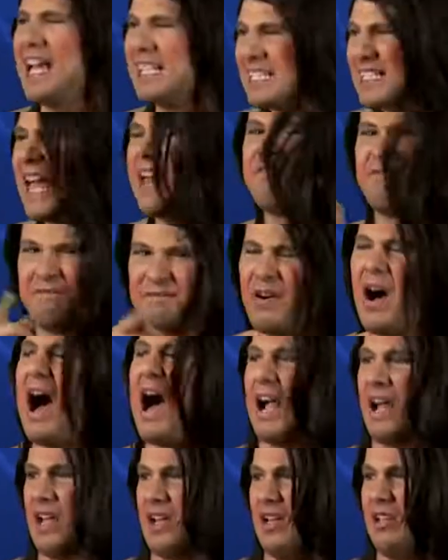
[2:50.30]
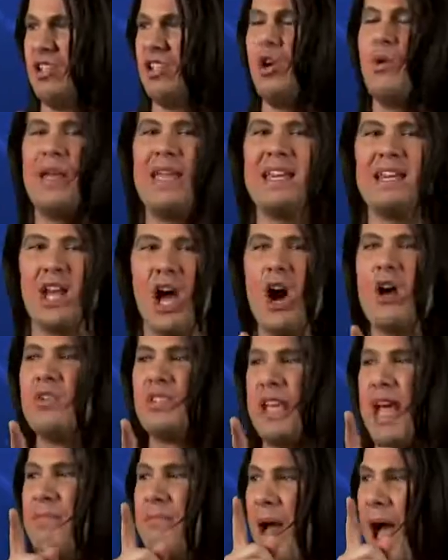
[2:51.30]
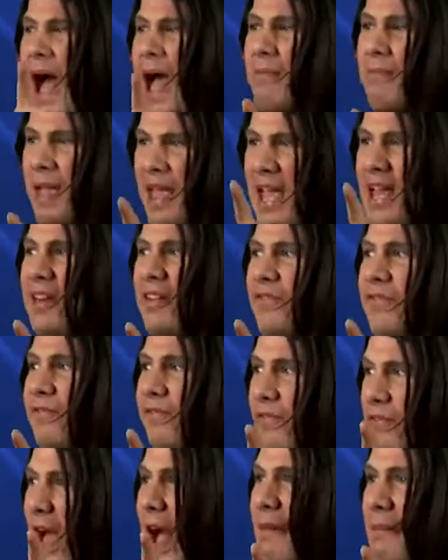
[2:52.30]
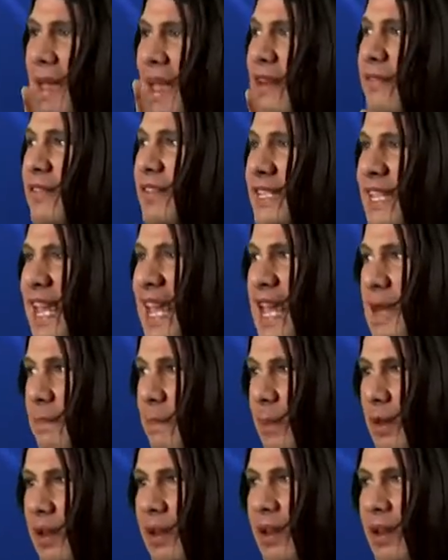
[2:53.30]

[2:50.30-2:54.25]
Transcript: I said fuck. So he knows I'm I'm in I'm in deep.